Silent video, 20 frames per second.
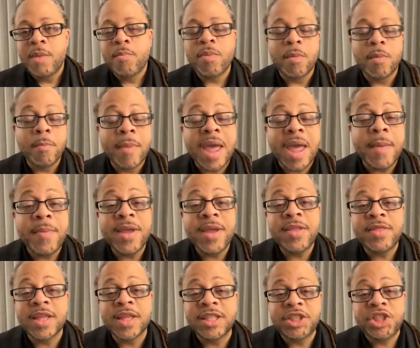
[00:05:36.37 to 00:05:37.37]
but maybe
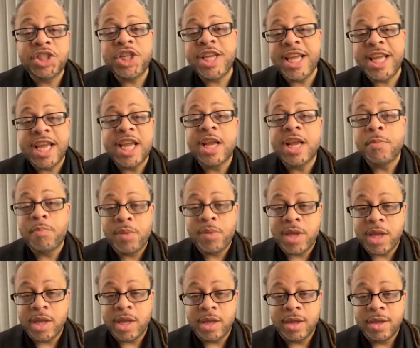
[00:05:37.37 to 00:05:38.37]
the
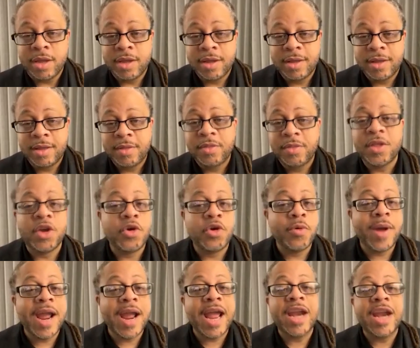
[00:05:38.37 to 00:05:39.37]
GNP, the
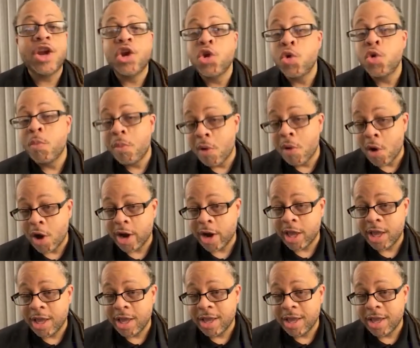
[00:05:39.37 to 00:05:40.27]
grand new party.